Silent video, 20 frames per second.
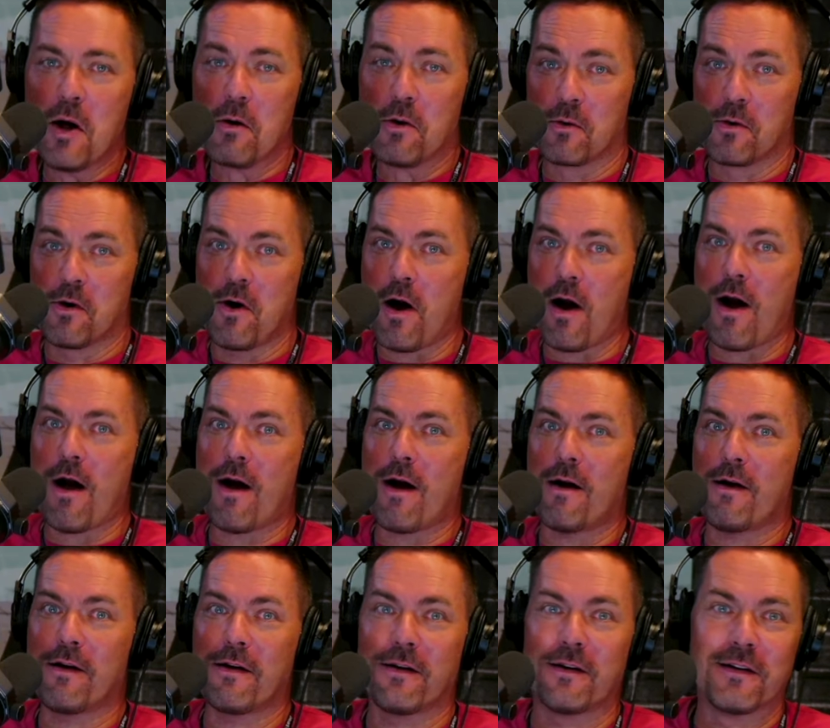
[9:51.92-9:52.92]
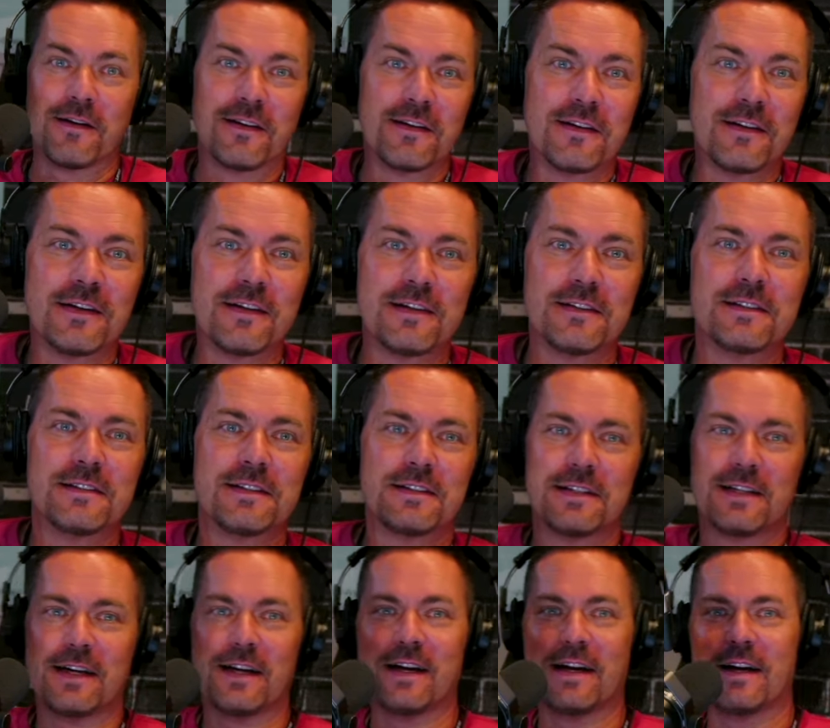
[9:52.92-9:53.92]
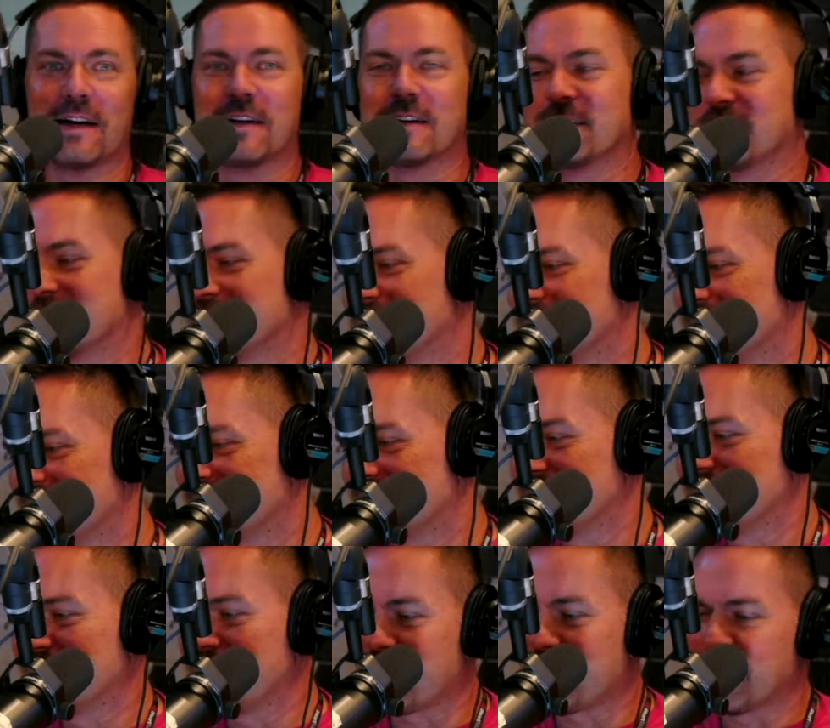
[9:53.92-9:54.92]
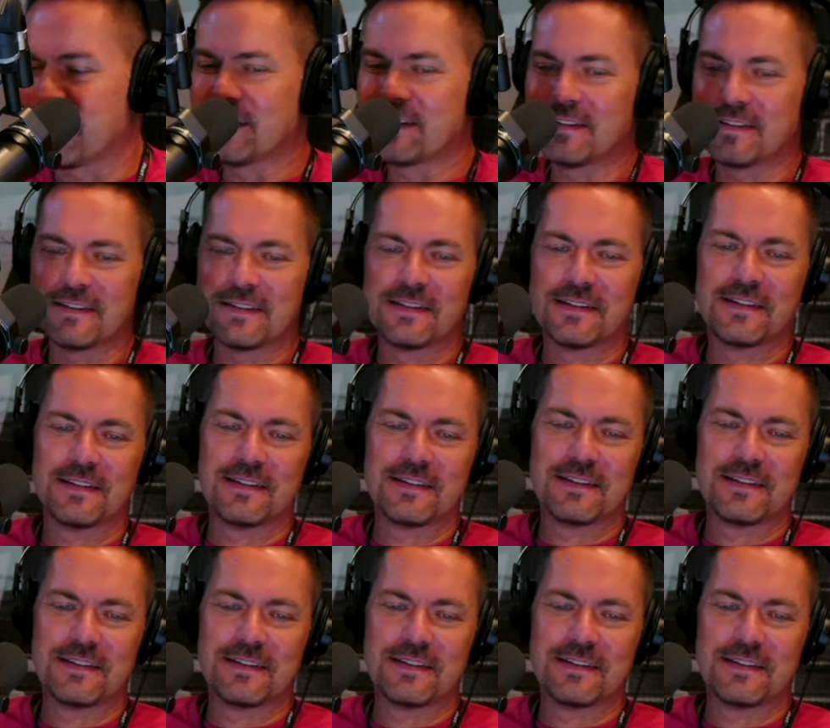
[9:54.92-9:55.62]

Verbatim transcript: A lion. oh, see, that's good. Yeah, that's good. That's All right, good one, Greg.